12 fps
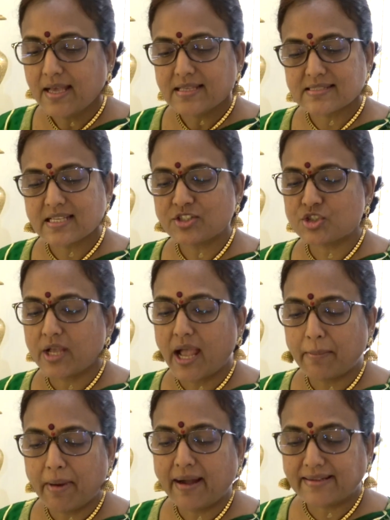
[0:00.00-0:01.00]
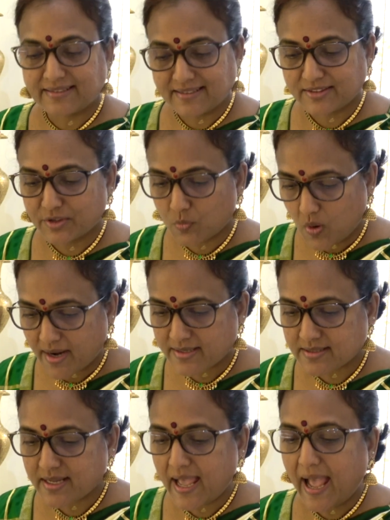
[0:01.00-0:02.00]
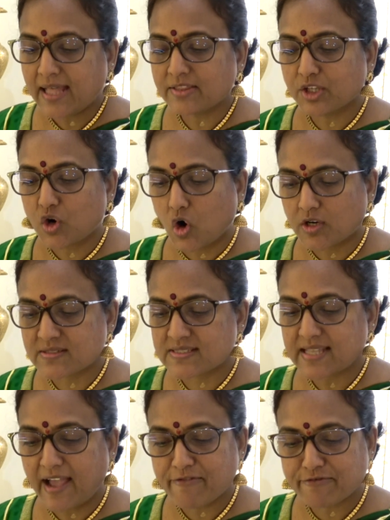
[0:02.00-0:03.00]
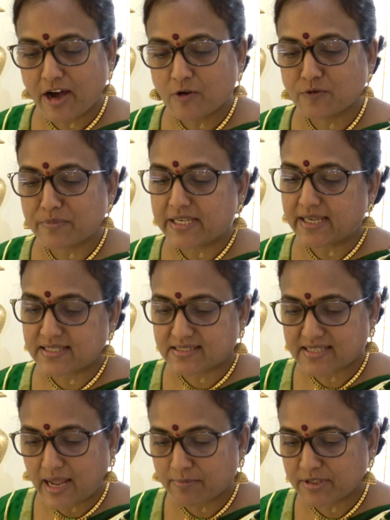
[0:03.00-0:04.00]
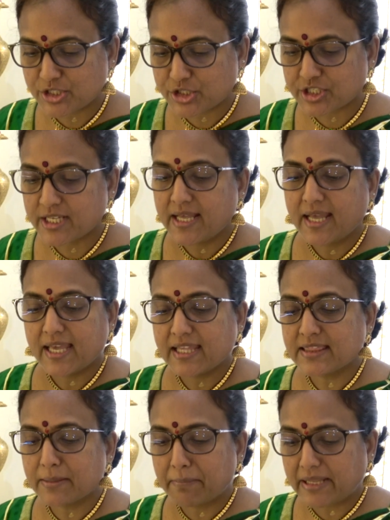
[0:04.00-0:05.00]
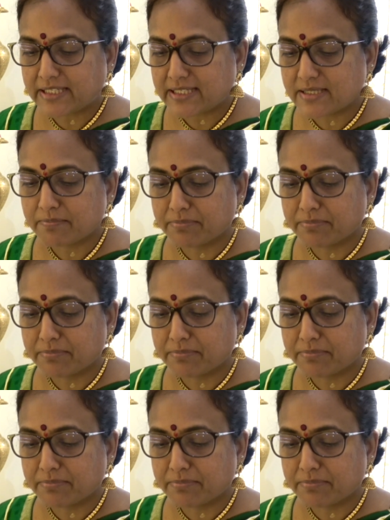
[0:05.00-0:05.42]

Such am I, the one, and the gods have found me established in the many,